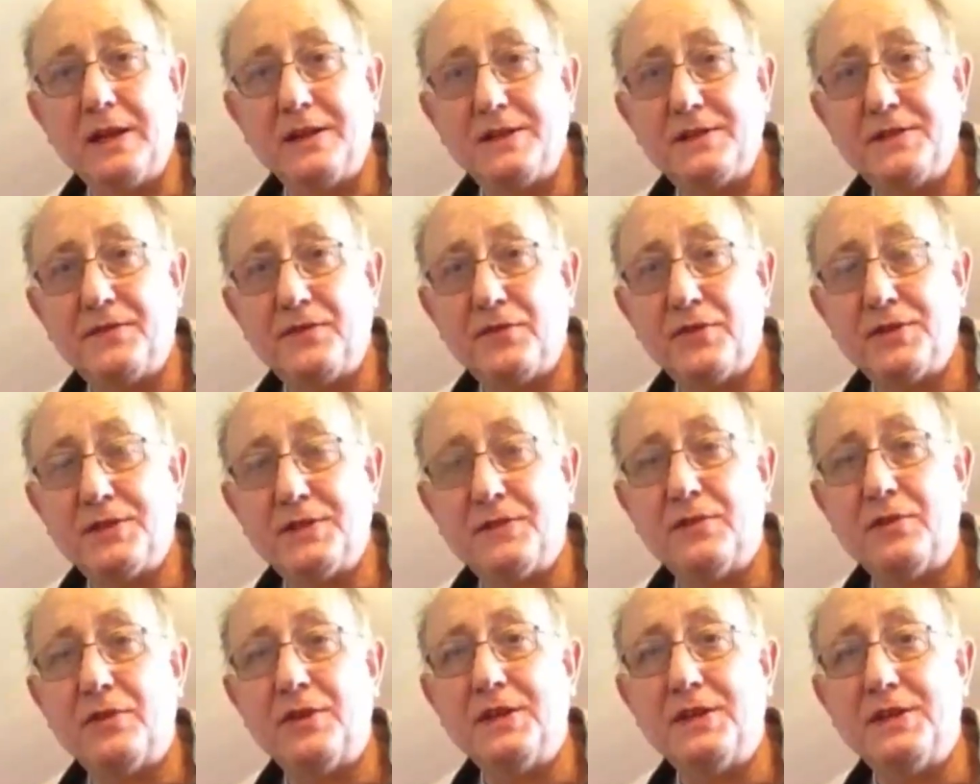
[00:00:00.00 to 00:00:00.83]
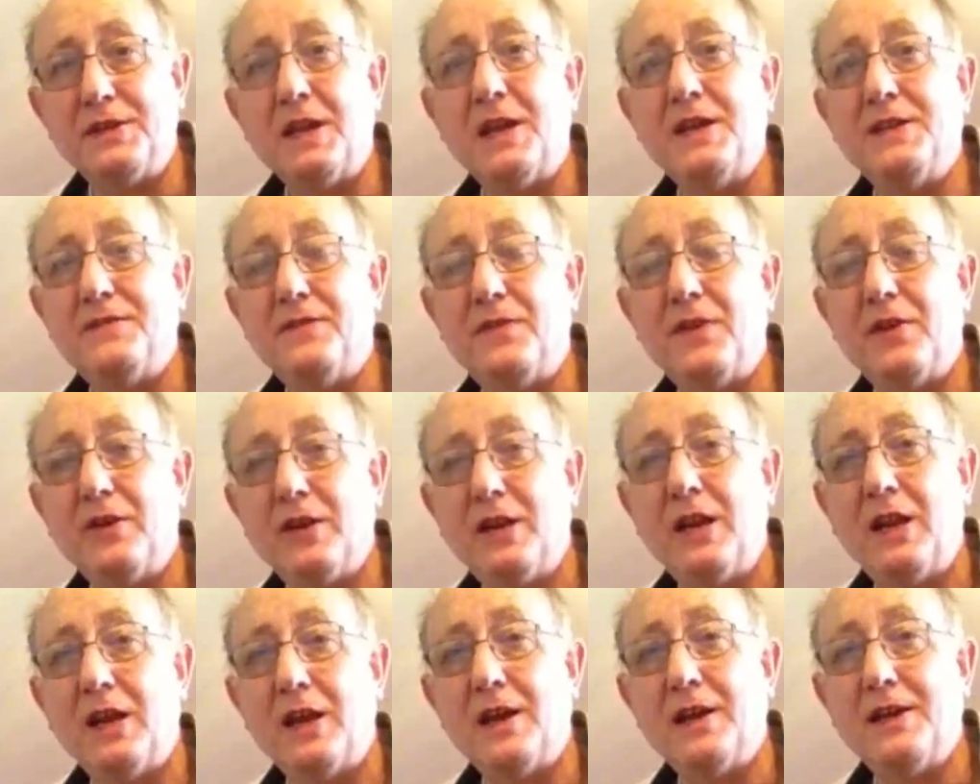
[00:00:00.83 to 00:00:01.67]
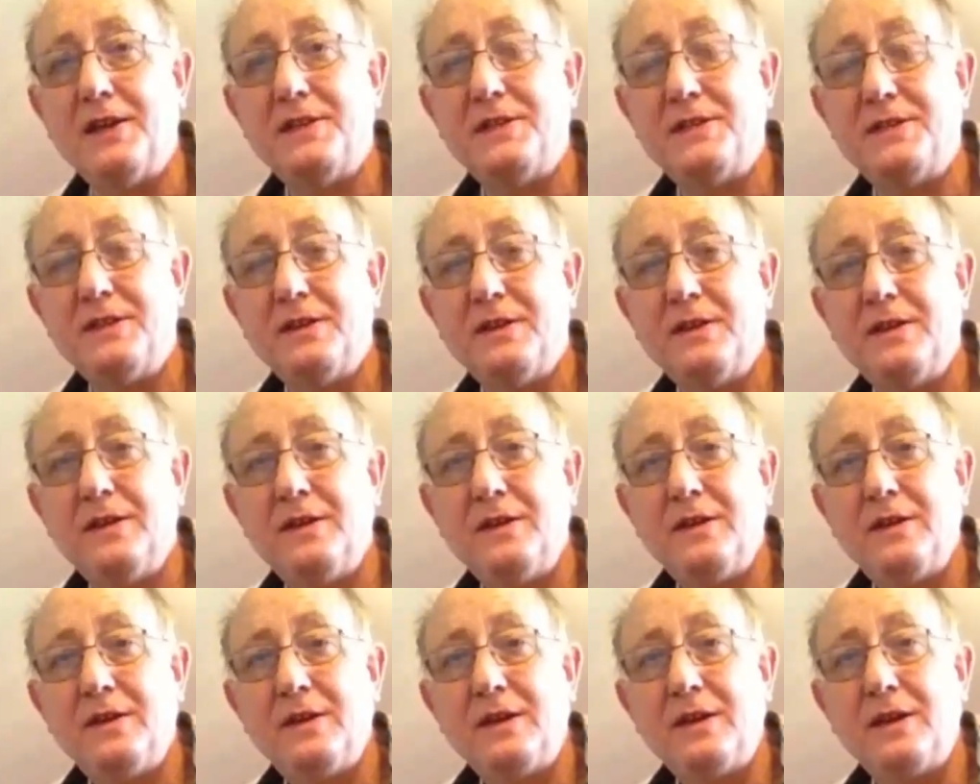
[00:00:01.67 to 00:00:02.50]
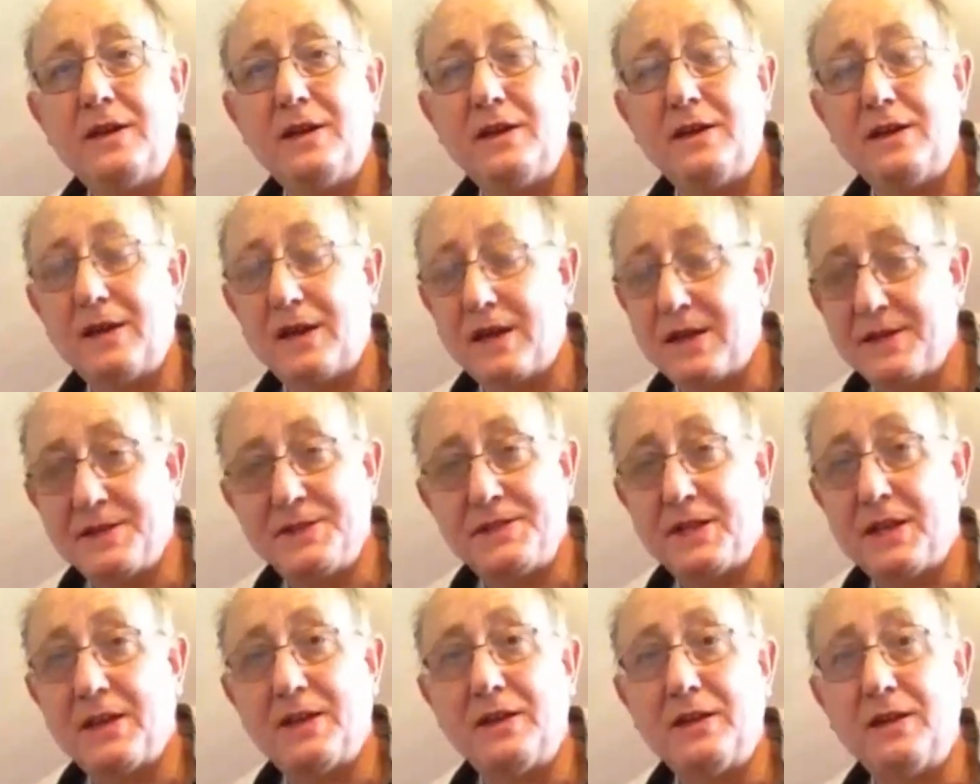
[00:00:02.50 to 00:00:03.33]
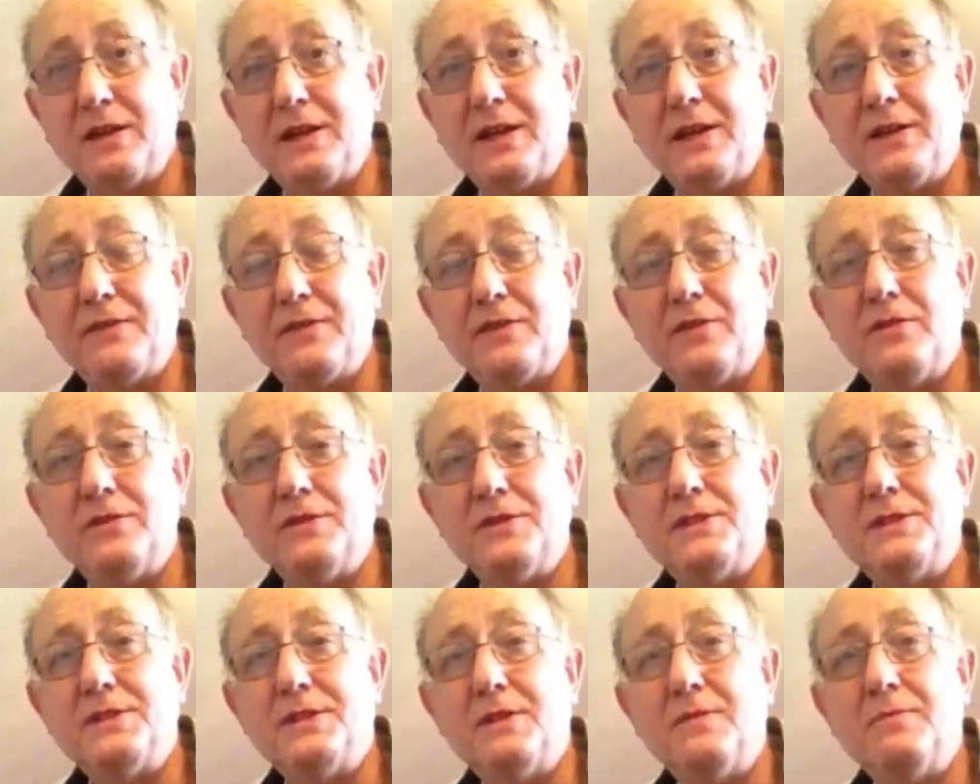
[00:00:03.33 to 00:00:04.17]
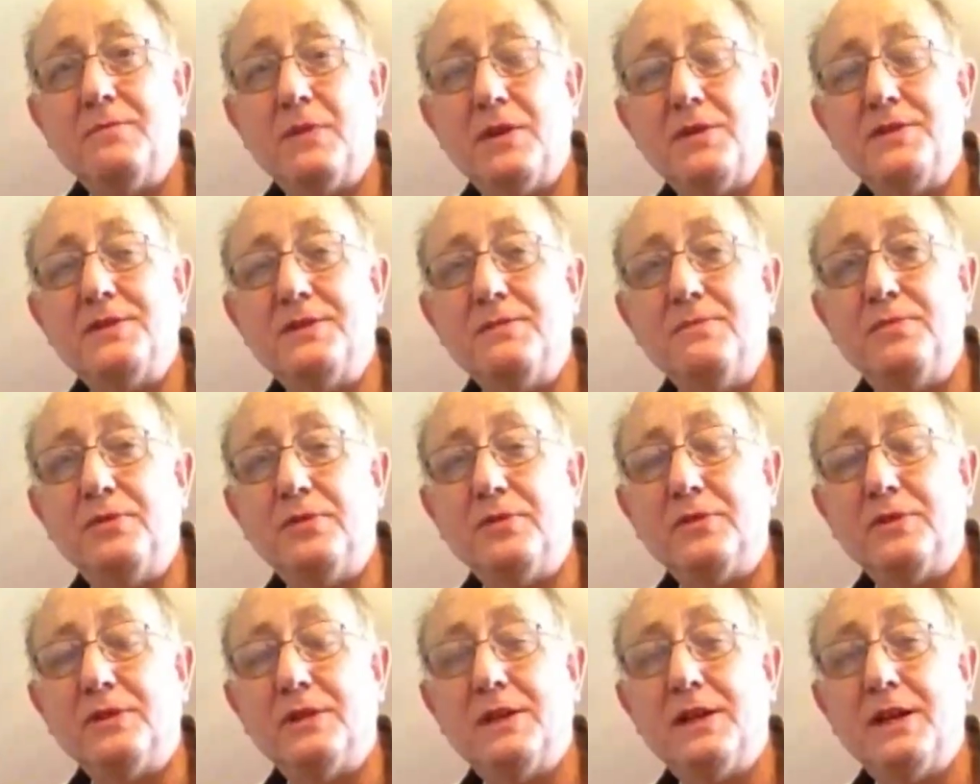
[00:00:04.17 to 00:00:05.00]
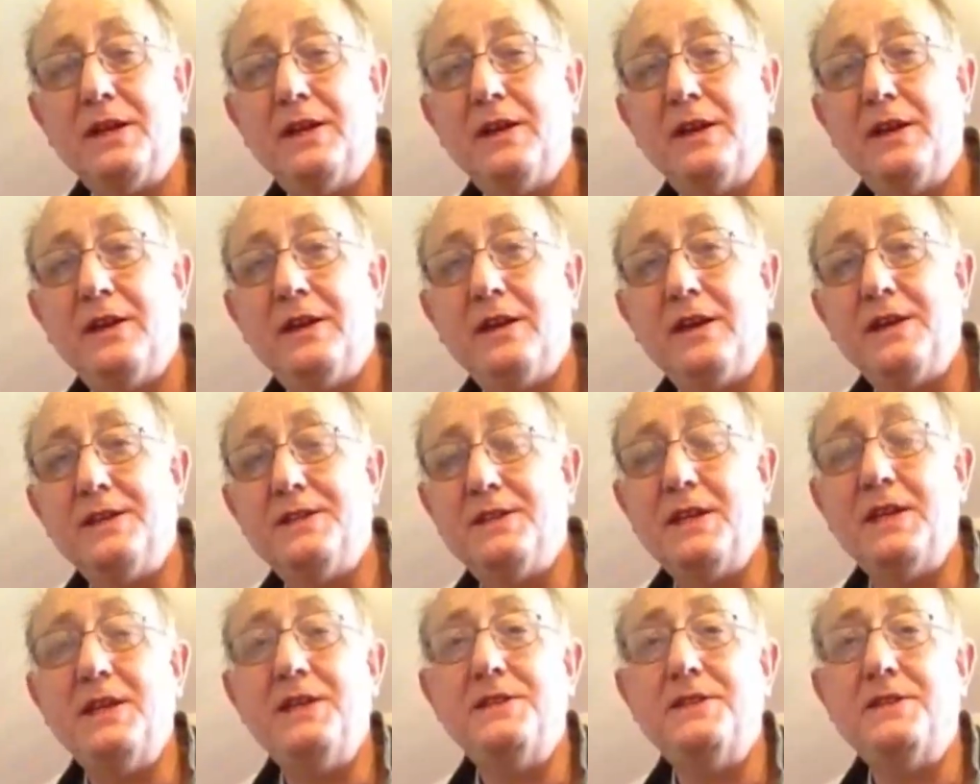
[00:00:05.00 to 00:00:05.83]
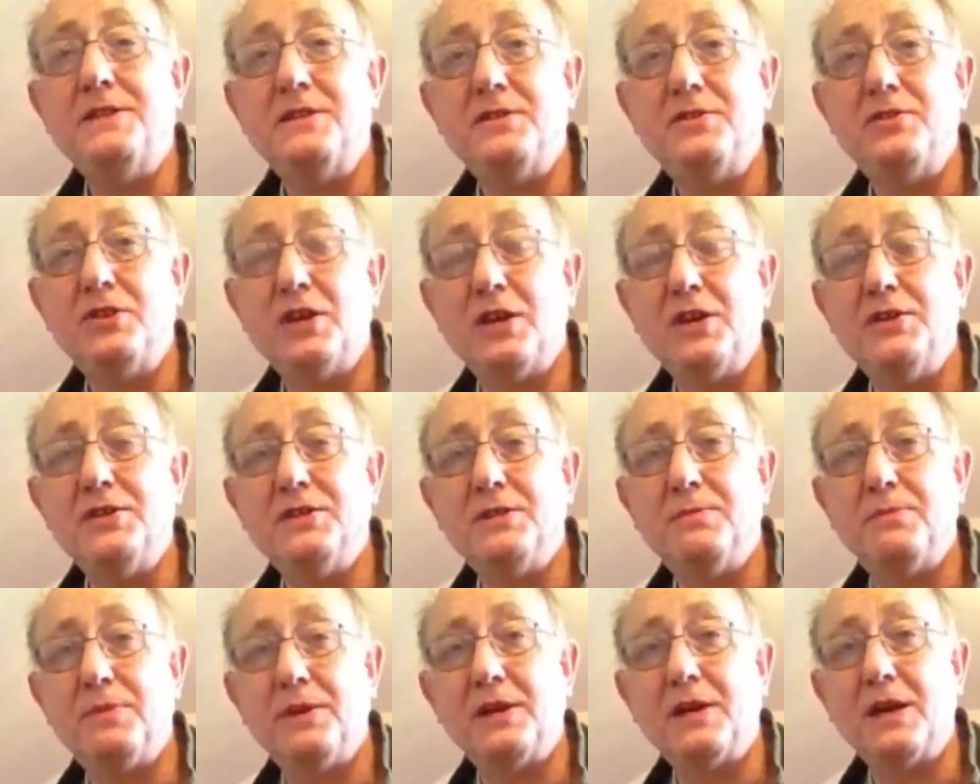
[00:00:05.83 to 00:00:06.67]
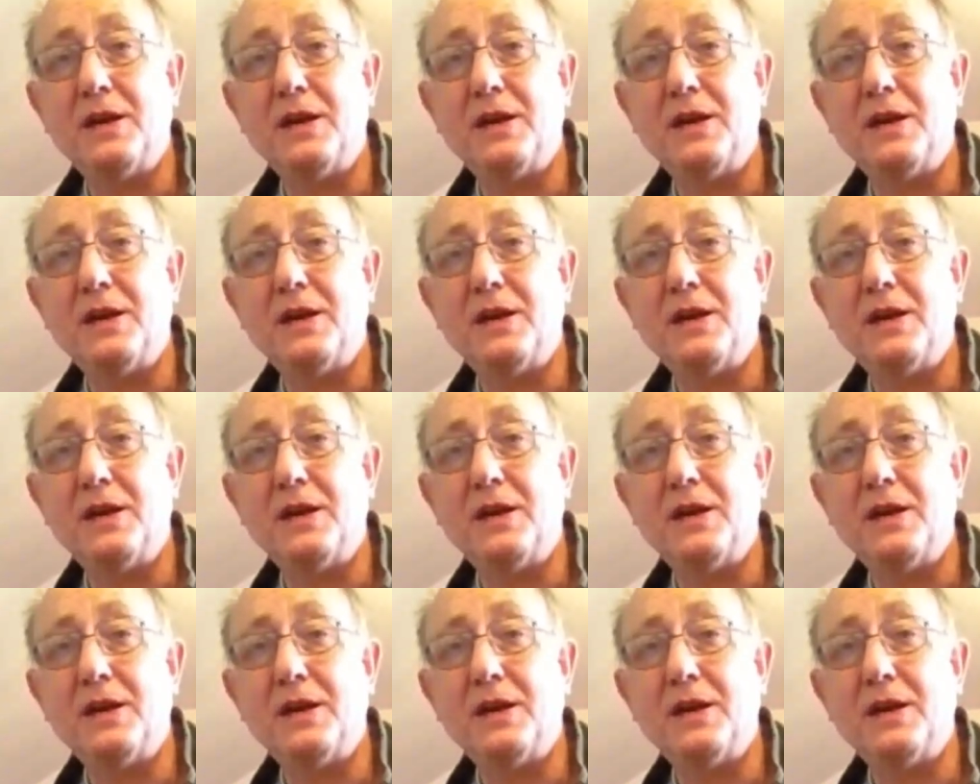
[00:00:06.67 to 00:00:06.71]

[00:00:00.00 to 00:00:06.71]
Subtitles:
It's, first of all, it's very light, and secondly, of course, and most importantly, it's easier to change the